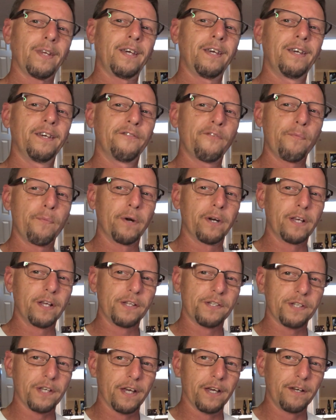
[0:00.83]
Hey everybody,
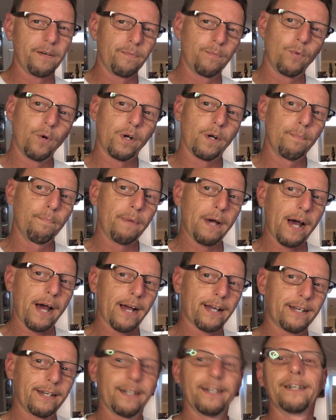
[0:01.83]
it said, welcome
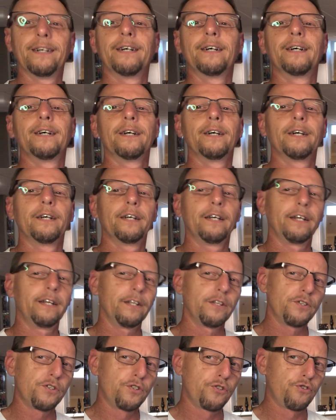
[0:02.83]
back. It
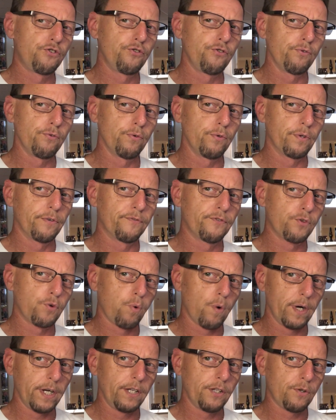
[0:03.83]
is June of
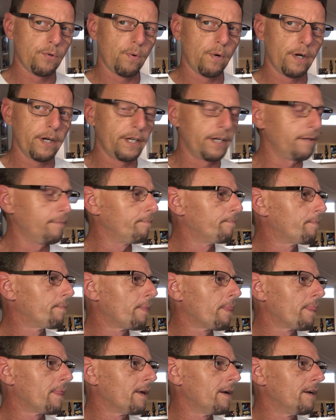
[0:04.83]
2020.
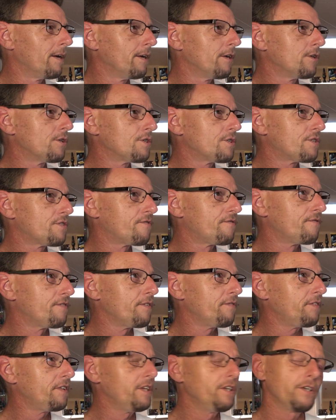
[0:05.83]

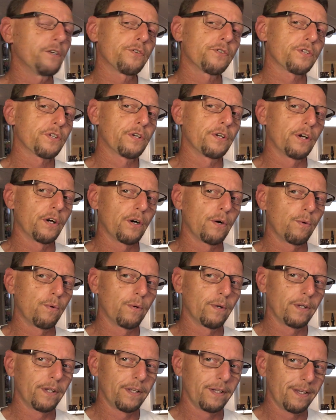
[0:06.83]
50 years ago,
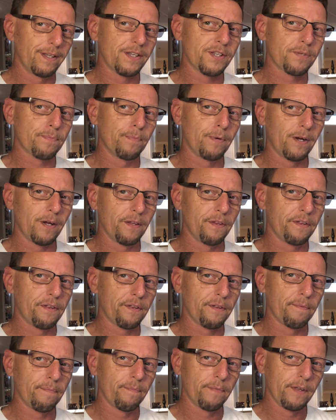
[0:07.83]
and this
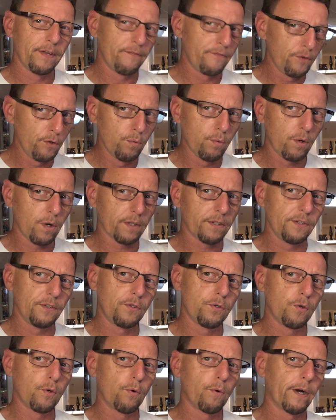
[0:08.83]
month, if you walked
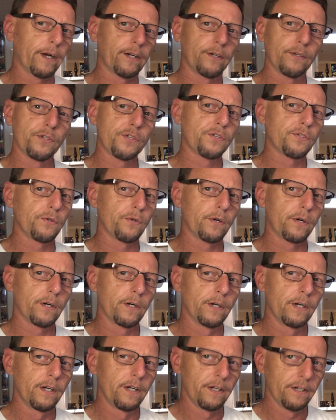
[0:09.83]
into a record store,
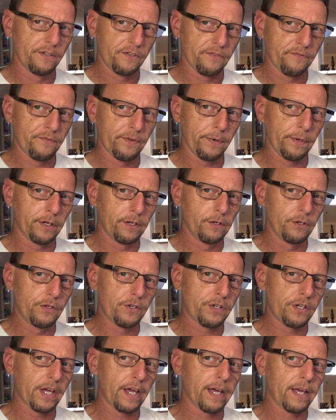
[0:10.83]
there's a very good
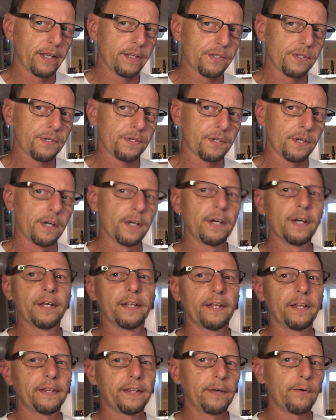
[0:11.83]
chance
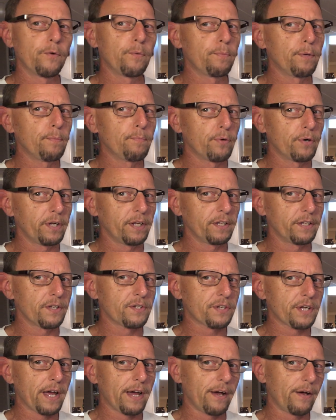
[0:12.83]
that they would be putting
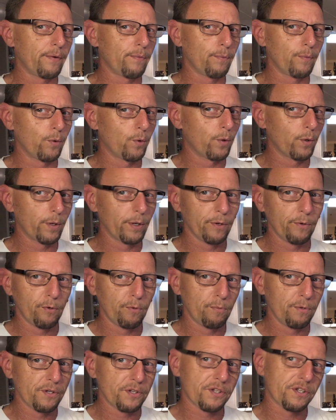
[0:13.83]
this out or it
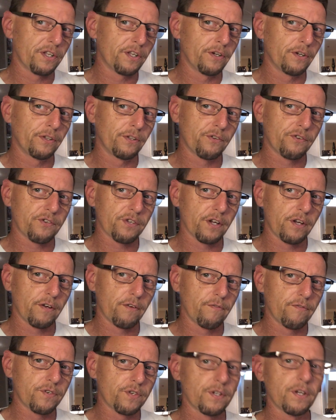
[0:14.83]
would be sitting on the
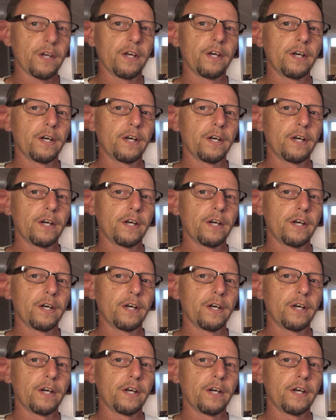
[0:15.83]
shelves.